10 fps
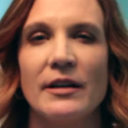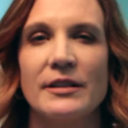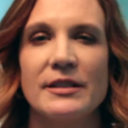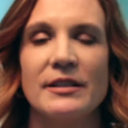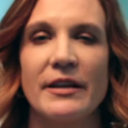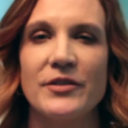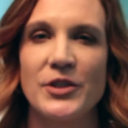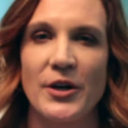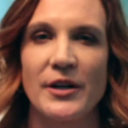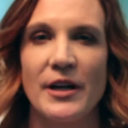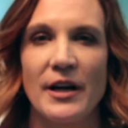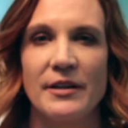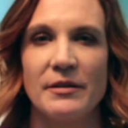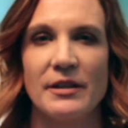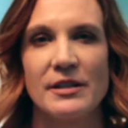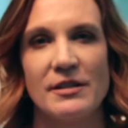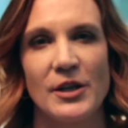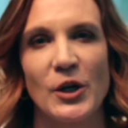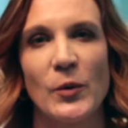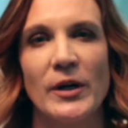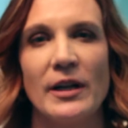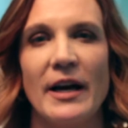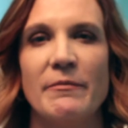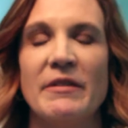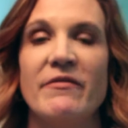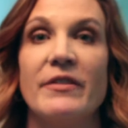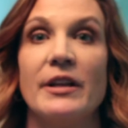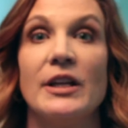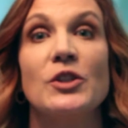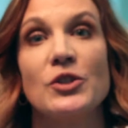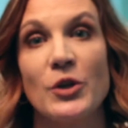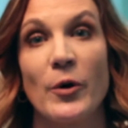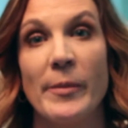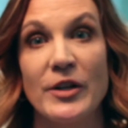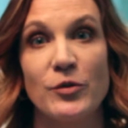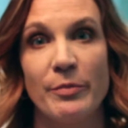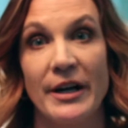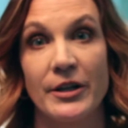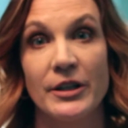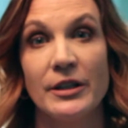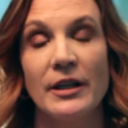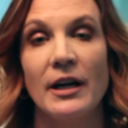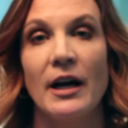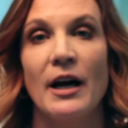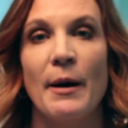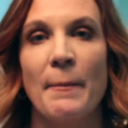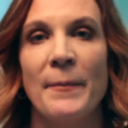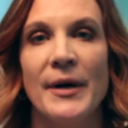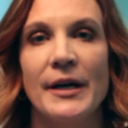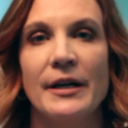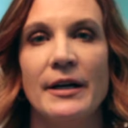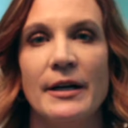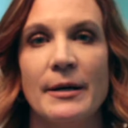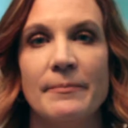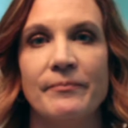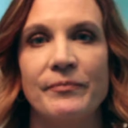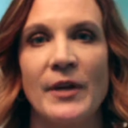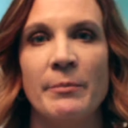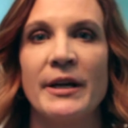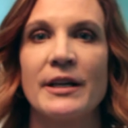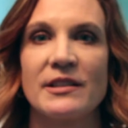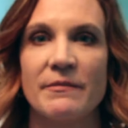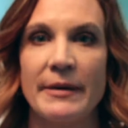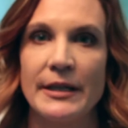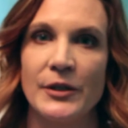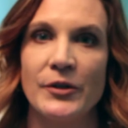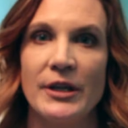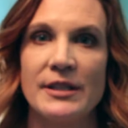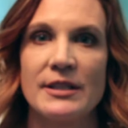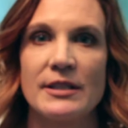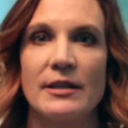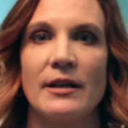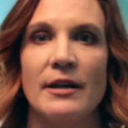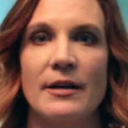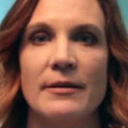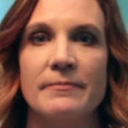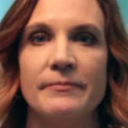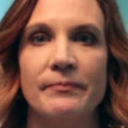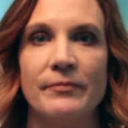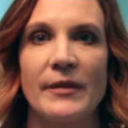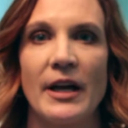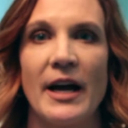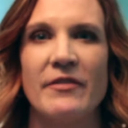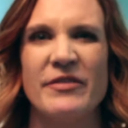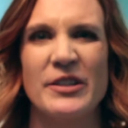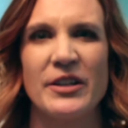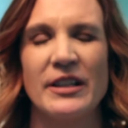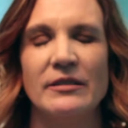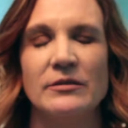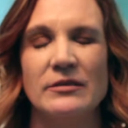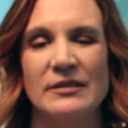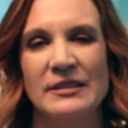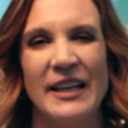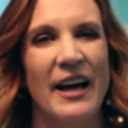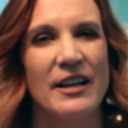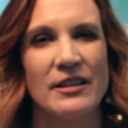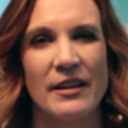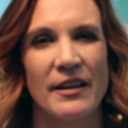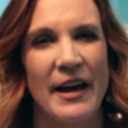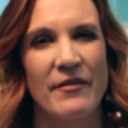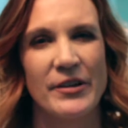Since I've started on the Seroquel, I've been feeling so much better, but because of my illness, I feel not that